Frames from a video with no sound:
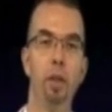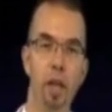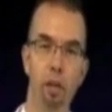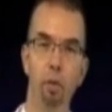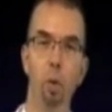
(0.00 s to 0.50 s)

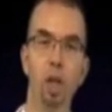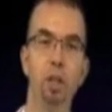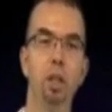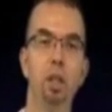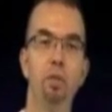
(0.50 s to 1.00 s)
Thank you for
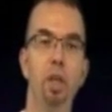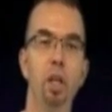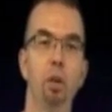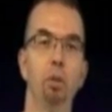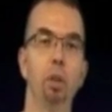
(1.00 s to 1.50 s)
watching this
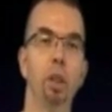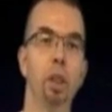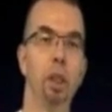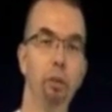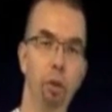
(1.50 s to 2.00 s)
video.
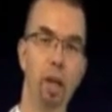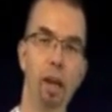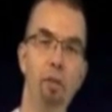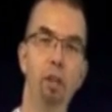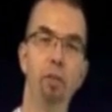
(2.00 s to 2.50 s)
If you
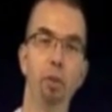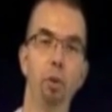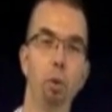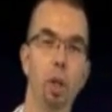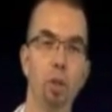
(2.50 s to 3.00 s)
have any
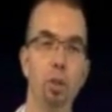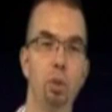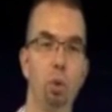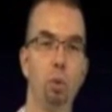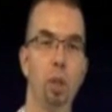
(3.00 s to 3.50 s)
further
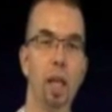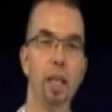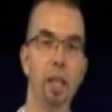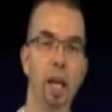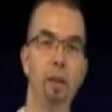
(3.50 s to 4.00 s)
questions or would
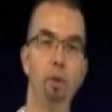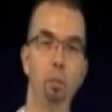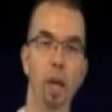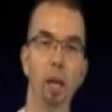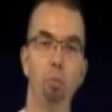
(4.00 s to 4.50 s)
like to have
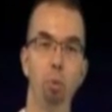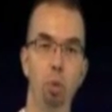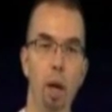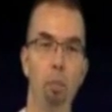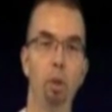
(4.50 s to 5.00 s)
your back
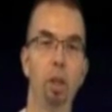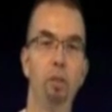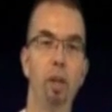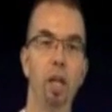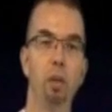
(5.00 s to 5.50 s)
properly
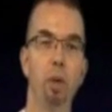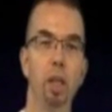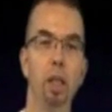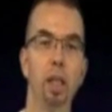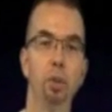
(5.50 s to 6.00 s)

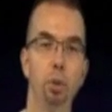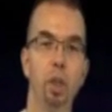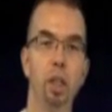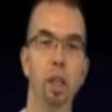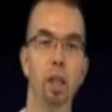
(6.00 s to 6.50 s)
evaluated and
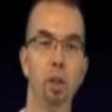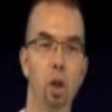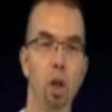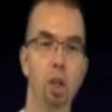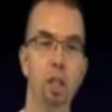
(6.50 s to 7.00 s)
treated, then
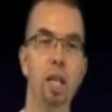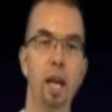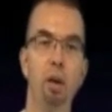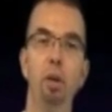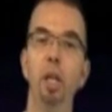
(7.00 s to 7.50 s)
call us
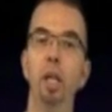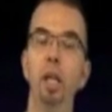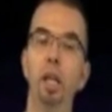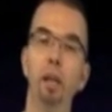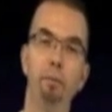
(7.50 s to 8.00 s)
now
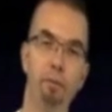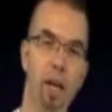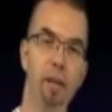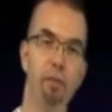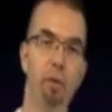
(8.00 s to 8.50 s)
at
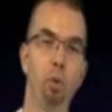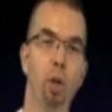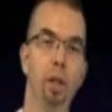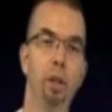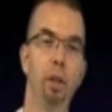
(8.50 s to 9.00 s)

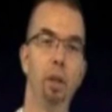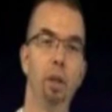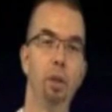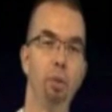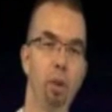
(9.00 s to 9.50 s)

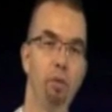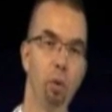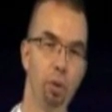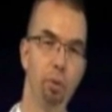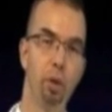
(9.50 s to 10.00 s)

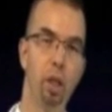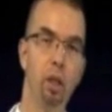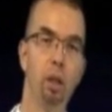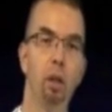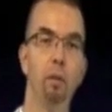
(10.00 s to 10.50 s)

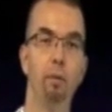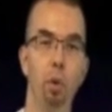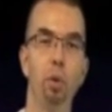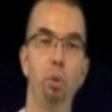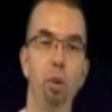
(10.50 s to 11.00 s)

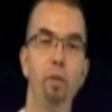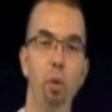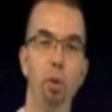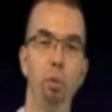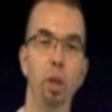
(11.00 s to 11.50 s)

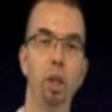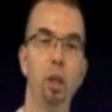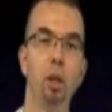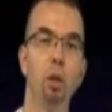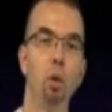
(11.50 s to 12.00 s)
541-343-4343
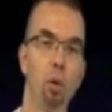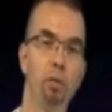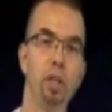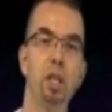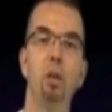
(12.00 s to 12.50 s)
or
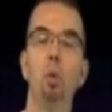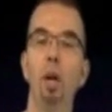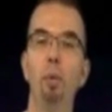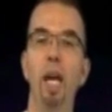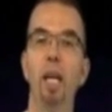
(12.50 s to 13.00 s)
visit the
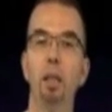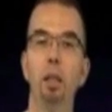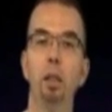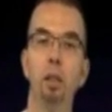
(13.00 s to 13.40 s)
web at